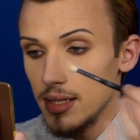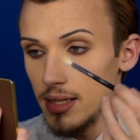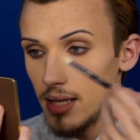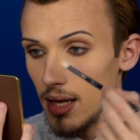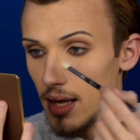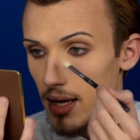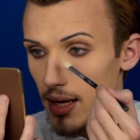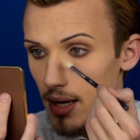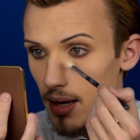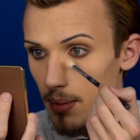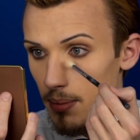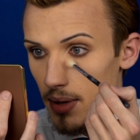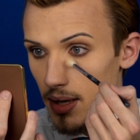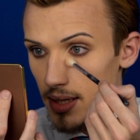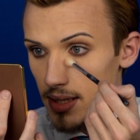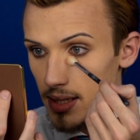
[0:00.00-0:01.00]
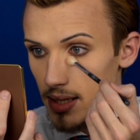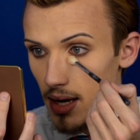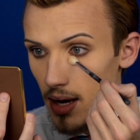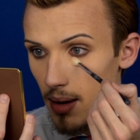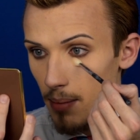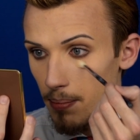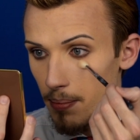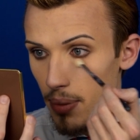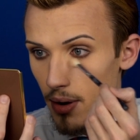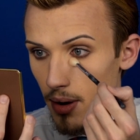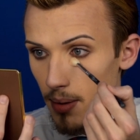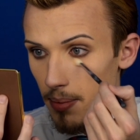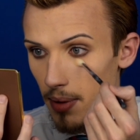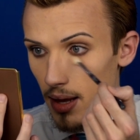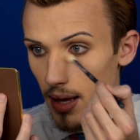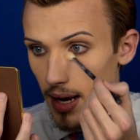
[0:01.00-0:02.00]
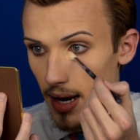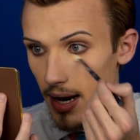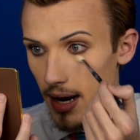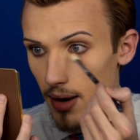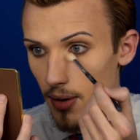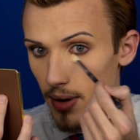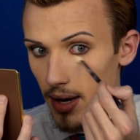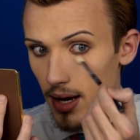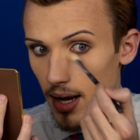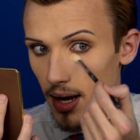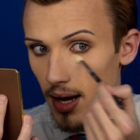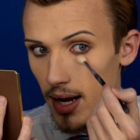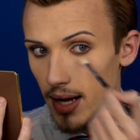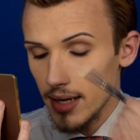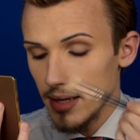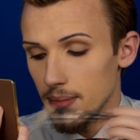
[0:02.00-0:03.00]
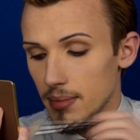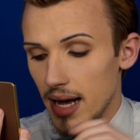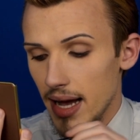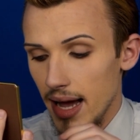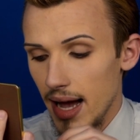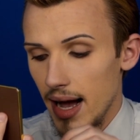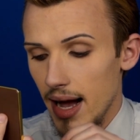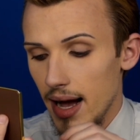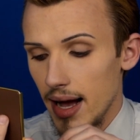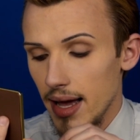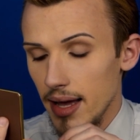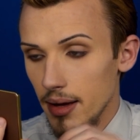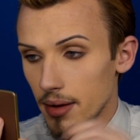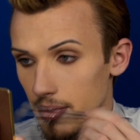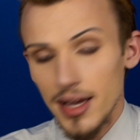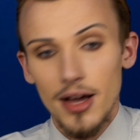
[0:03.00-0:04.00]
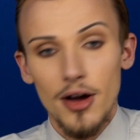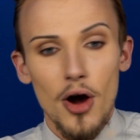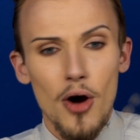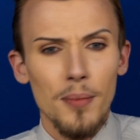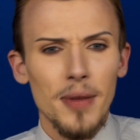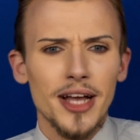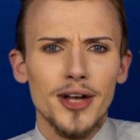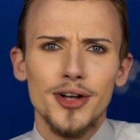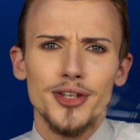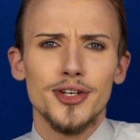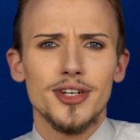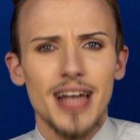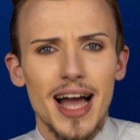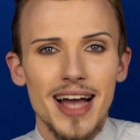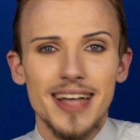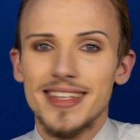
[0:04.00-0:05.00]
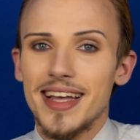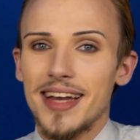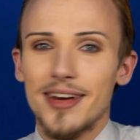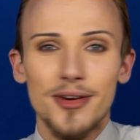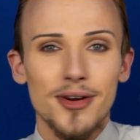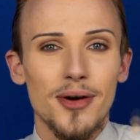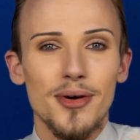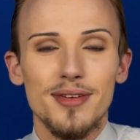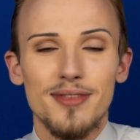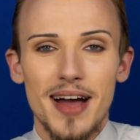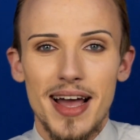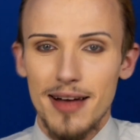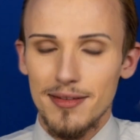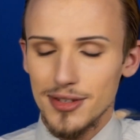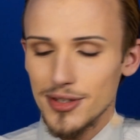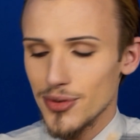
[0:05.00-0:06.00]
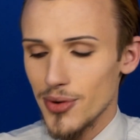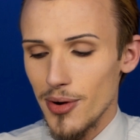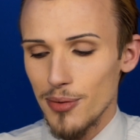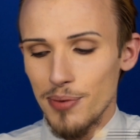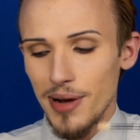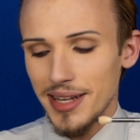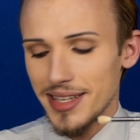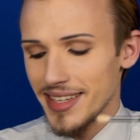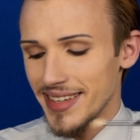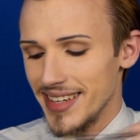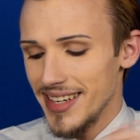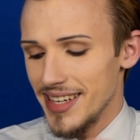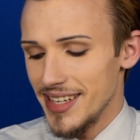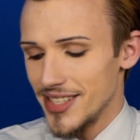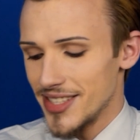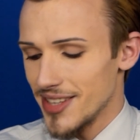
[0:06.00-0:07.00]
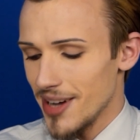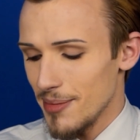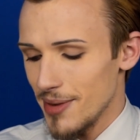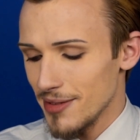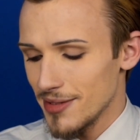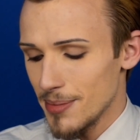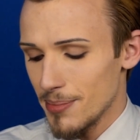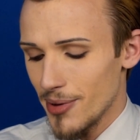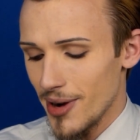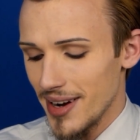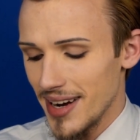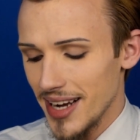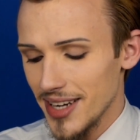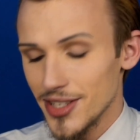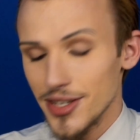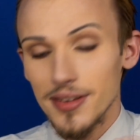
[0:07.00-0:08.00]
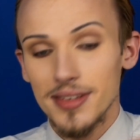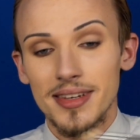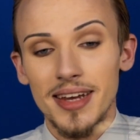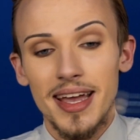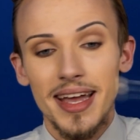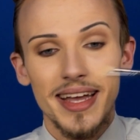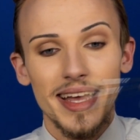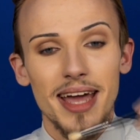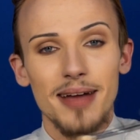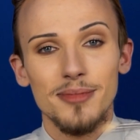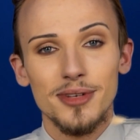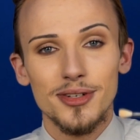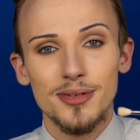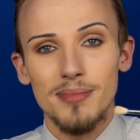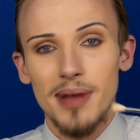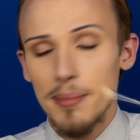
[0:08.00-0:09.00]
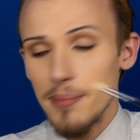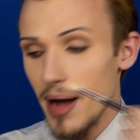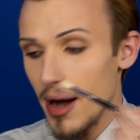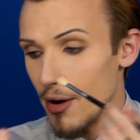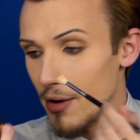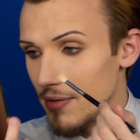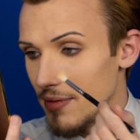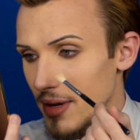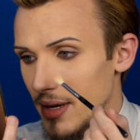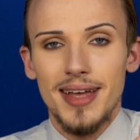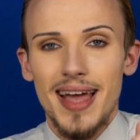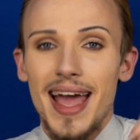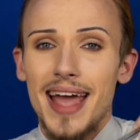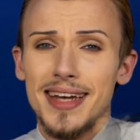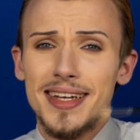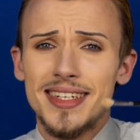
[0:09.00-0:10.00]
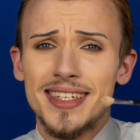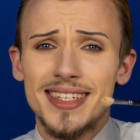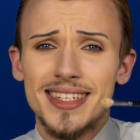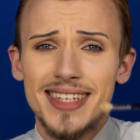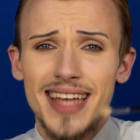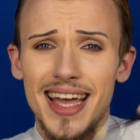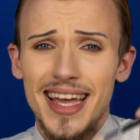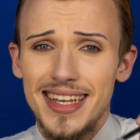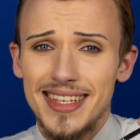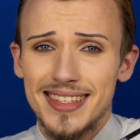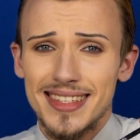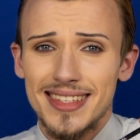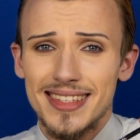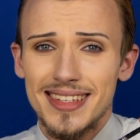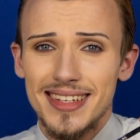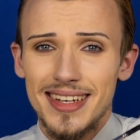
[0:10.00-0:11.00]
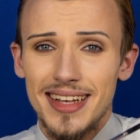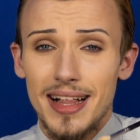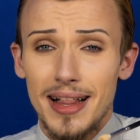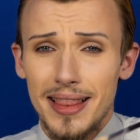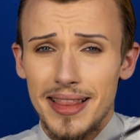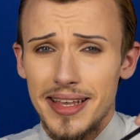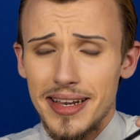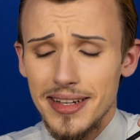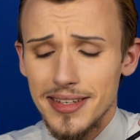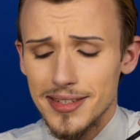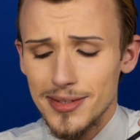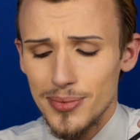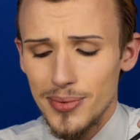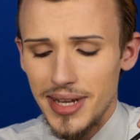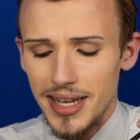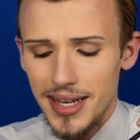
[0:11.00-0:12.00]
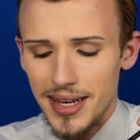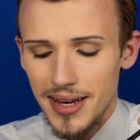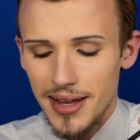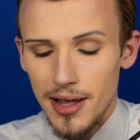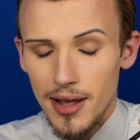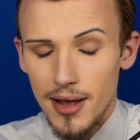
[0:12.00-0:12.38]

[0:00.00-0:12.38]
the little bit purple area under my eye. Oh my god, you guys, I don't know if I have a stroke, but some of the product just came into my mouth and it tastes a little sweet.